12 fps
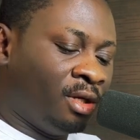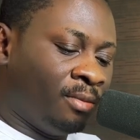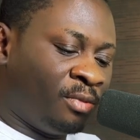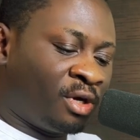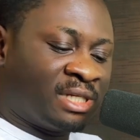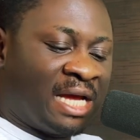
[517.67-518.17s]

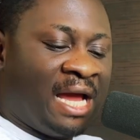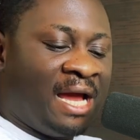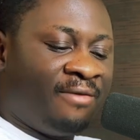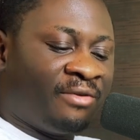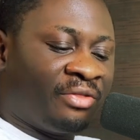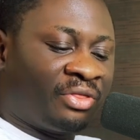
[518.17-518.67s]
Because
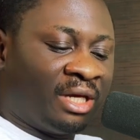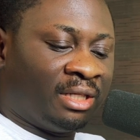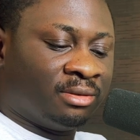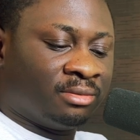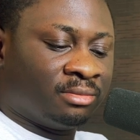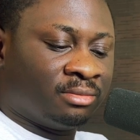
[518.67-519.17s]

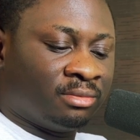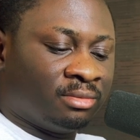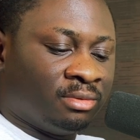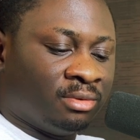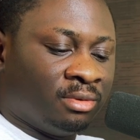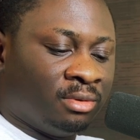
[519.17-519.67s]
everything
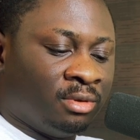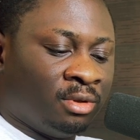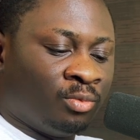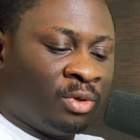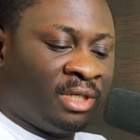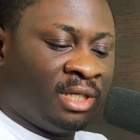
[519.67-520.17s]

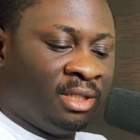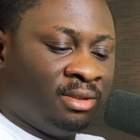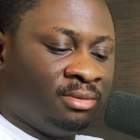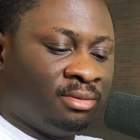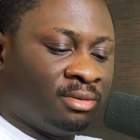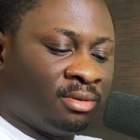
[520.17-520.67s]

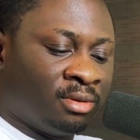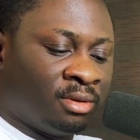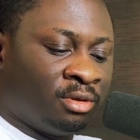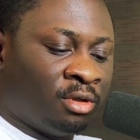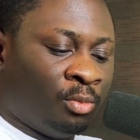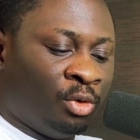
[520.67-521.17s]
within
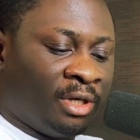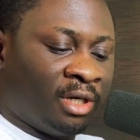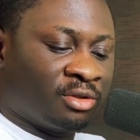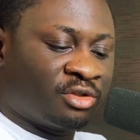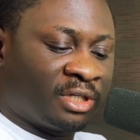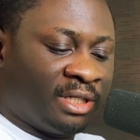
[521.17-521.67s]
your model
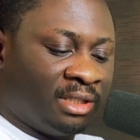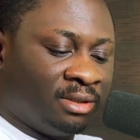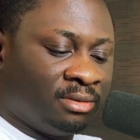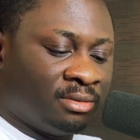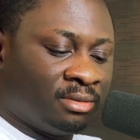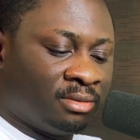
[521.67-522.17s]
training
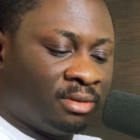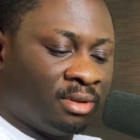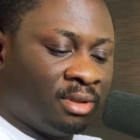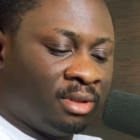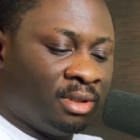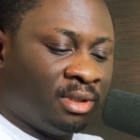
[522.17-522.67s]

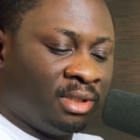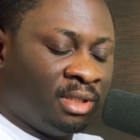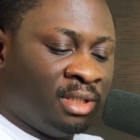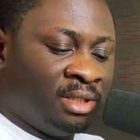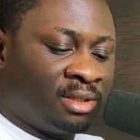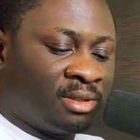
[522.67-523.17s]

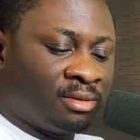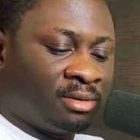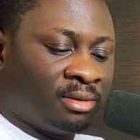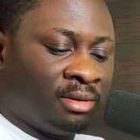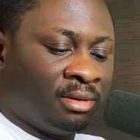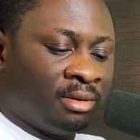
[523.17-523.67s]
is
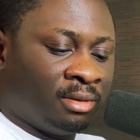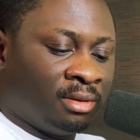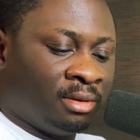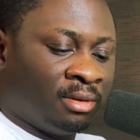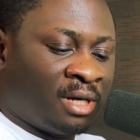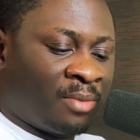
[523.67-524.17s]

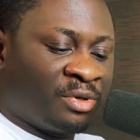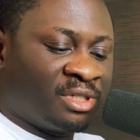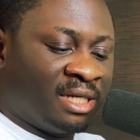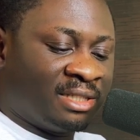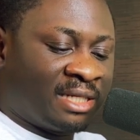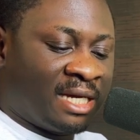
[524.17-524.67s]

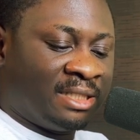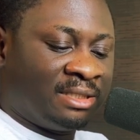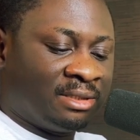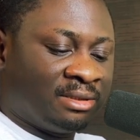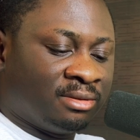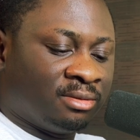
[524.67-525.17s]
represented
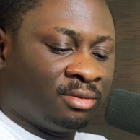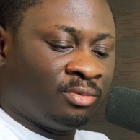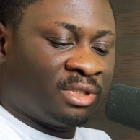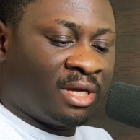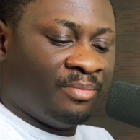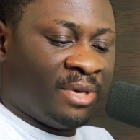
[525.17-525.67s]
with
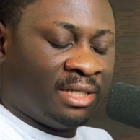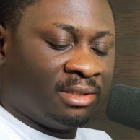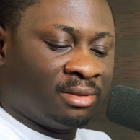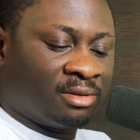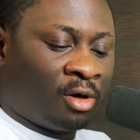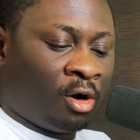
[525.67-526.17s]

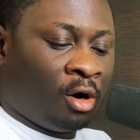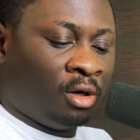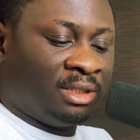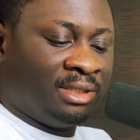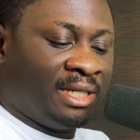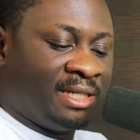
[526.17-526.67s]
embeddings. All
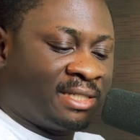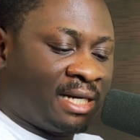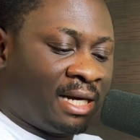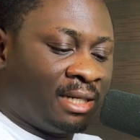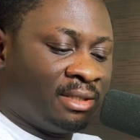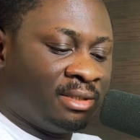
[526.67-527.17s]
the
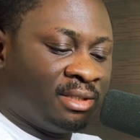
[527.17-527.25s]
data,